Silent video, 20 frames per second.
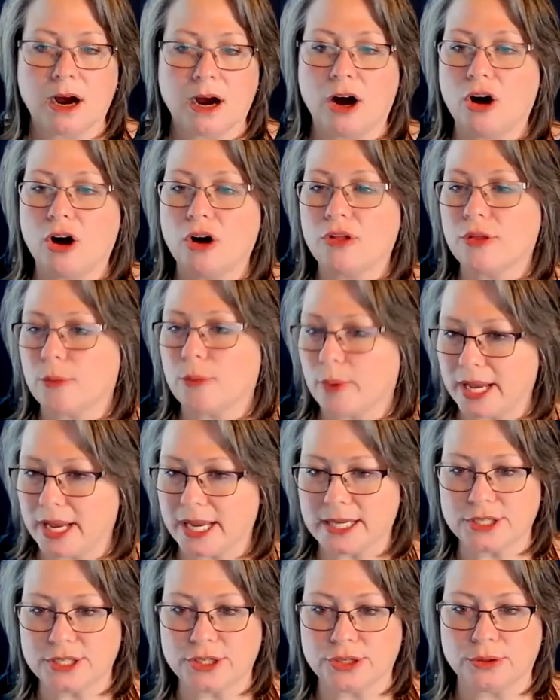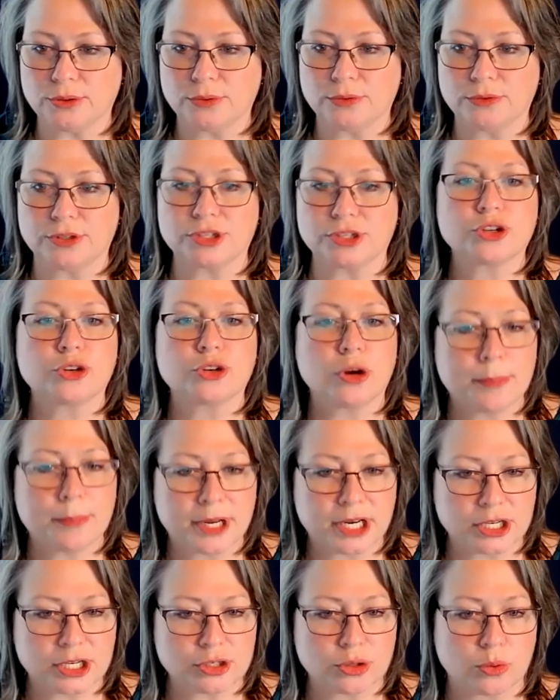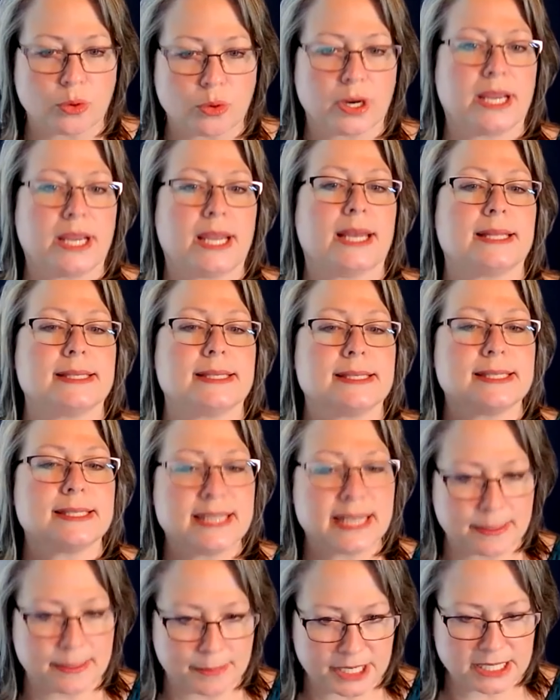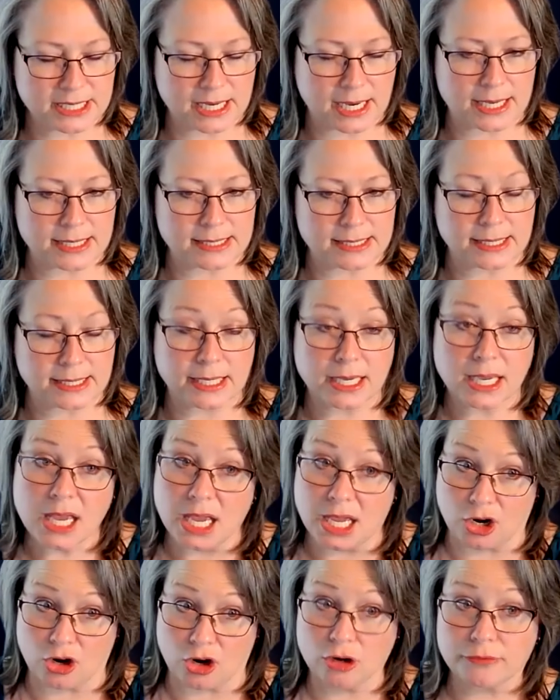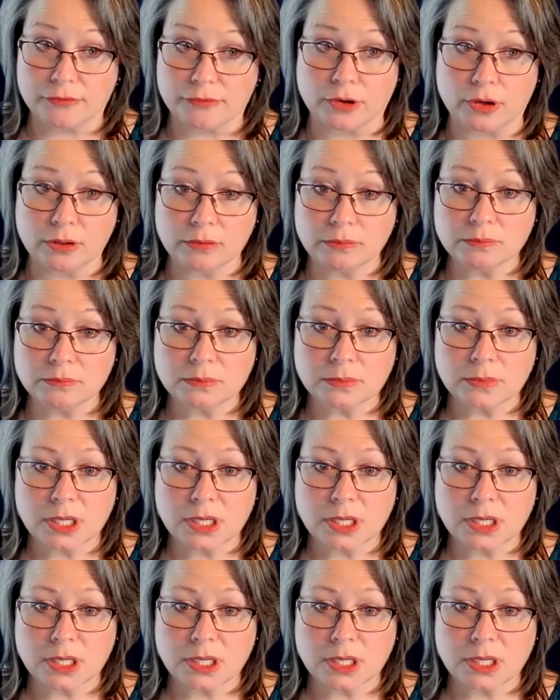all the way to discriminatory and stigmatizing and hurtful.